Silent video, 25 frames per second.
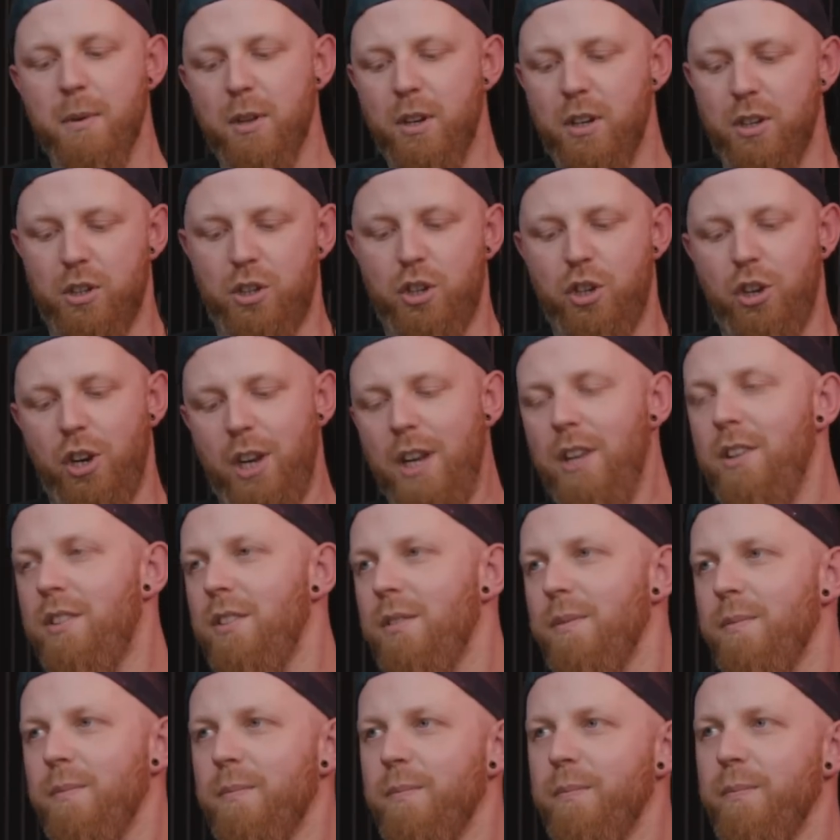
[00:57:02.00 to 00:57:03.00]
going to cheat
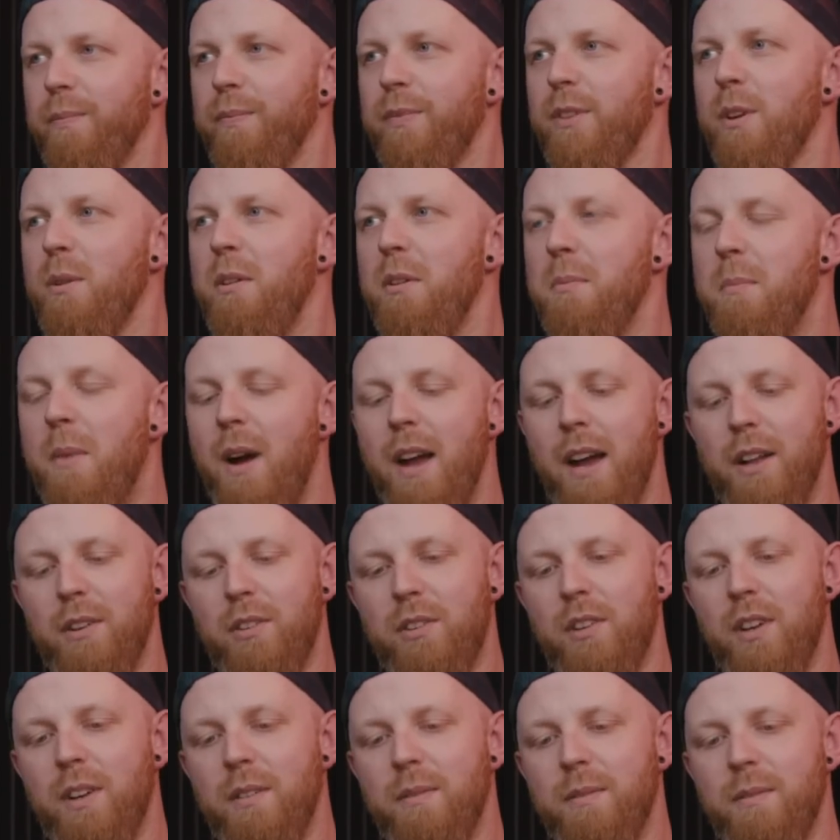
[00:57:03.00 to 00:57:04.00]
with my
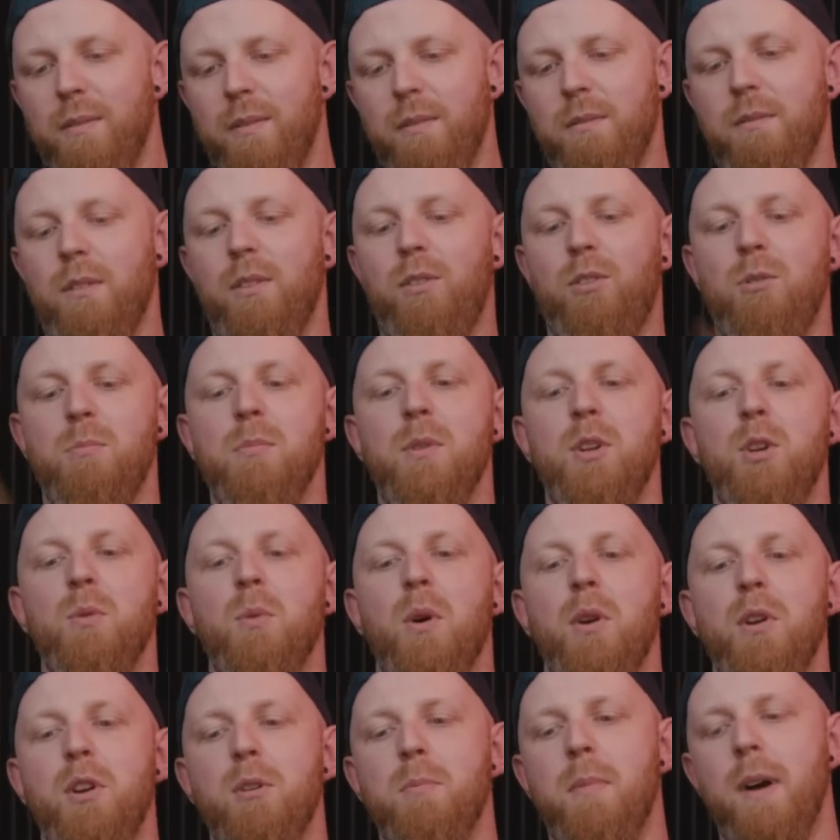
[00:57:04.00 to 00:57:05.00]
answer, assuming you
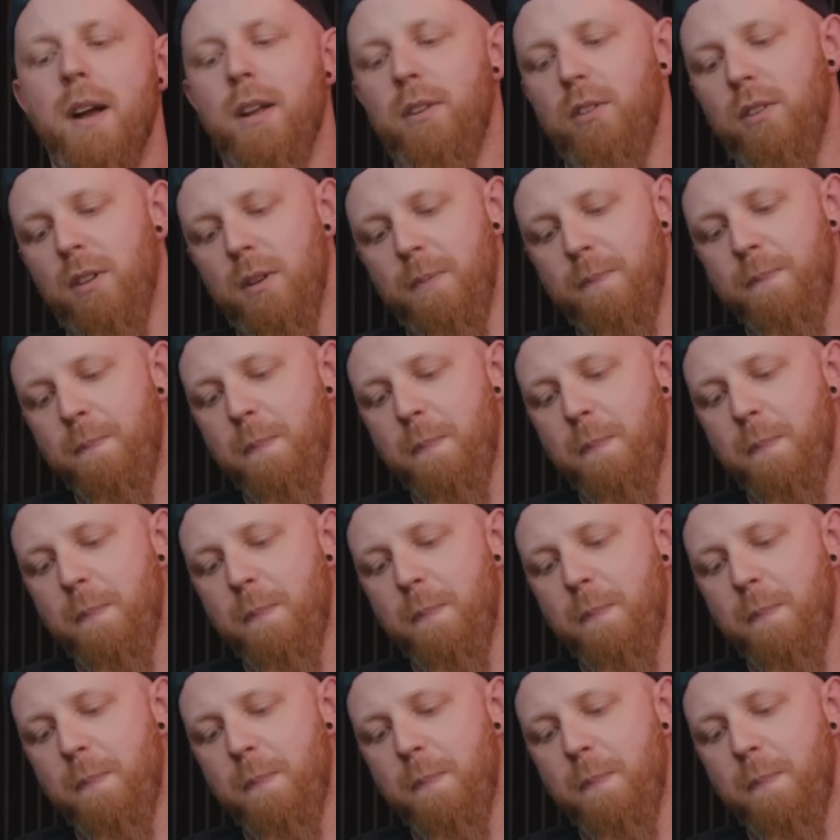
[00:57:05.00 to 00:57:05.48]
want to know my answer.